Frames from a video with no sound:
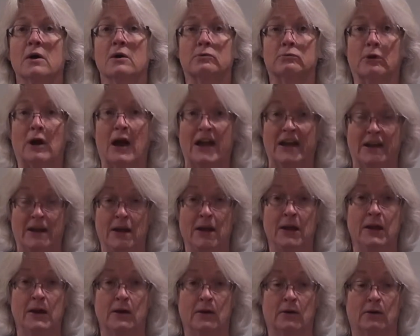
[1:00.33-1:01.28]
right
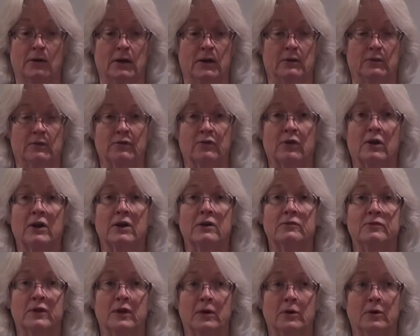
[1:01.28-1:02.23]
here in front
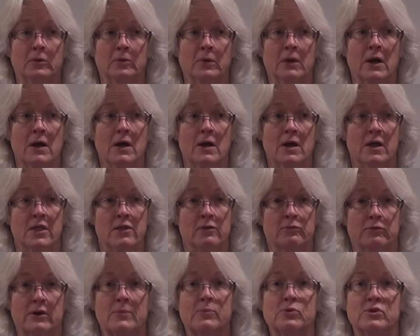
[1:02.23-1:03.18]
of you
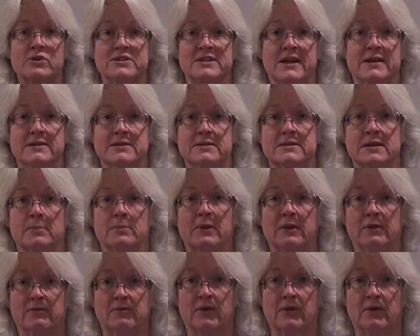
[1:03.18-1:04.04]
that represents something